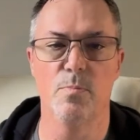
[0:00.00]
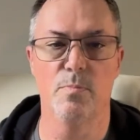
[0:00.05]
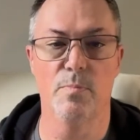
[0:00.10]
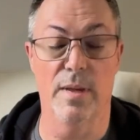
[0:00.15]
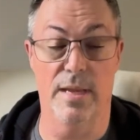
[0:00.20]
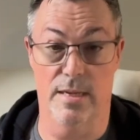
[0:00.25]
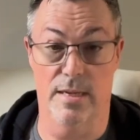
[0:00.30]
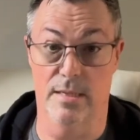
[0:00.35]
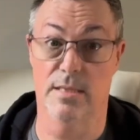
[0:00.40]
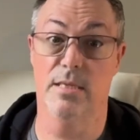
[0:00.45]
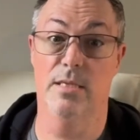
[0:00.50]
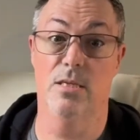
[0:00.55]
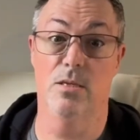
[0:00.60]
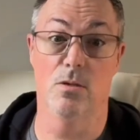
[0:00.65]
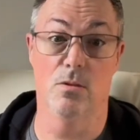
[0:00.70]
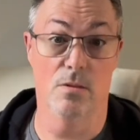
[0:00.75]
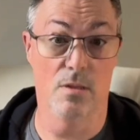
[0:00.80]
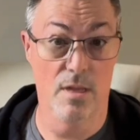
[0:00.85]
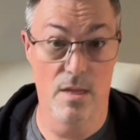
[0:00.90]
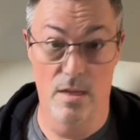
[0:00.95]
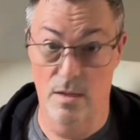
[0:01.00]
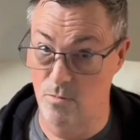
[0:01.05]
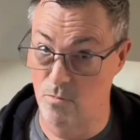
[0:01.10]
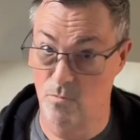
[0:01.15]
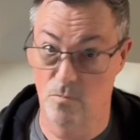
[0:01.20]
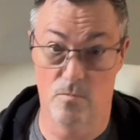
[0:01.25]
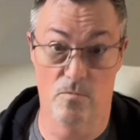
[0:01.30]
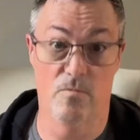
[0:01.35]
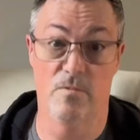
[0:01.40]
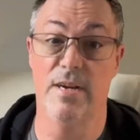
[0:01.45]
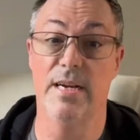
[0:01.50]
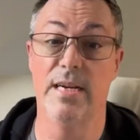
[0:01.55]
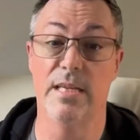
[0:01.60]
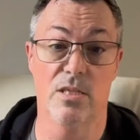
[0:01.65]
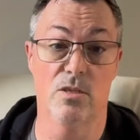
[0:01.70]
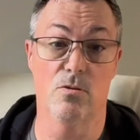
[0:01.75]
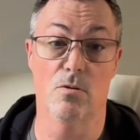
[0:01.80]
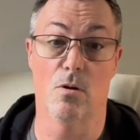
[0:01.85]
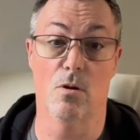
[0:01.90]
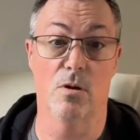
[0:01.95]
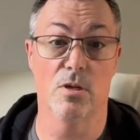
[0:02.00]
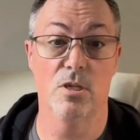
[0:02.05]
but still really strong,